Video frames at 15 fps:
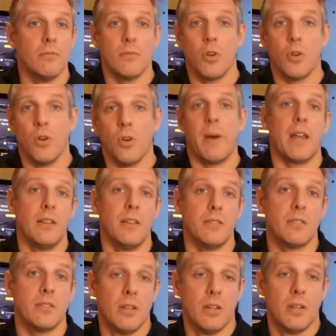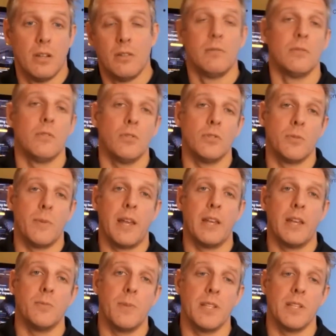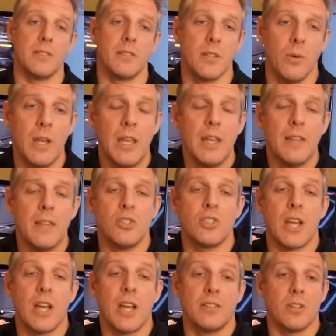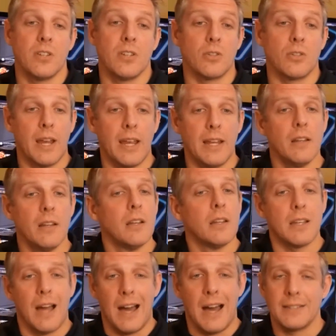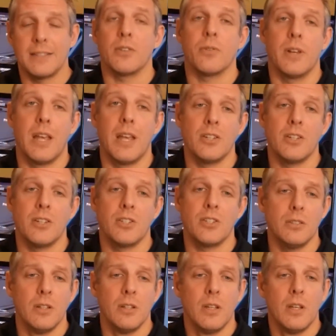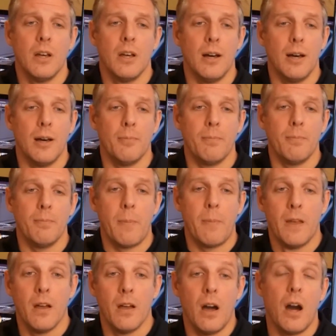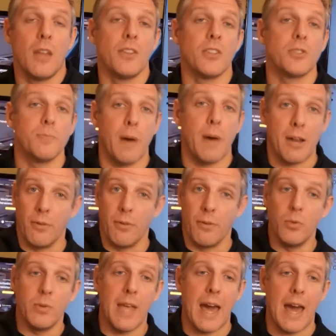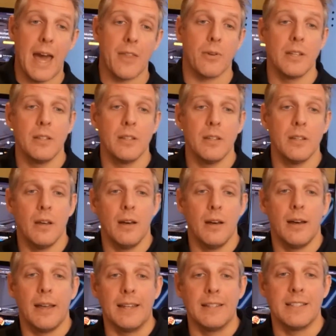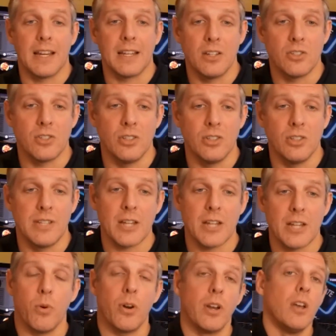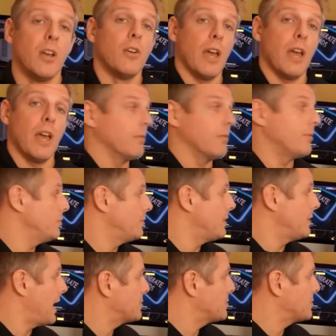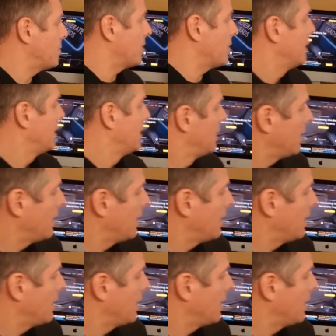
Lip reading: goes about his business. So these check-ins are great. Content creation, on the spot review gathering, and technician dashboard and a review dashboard.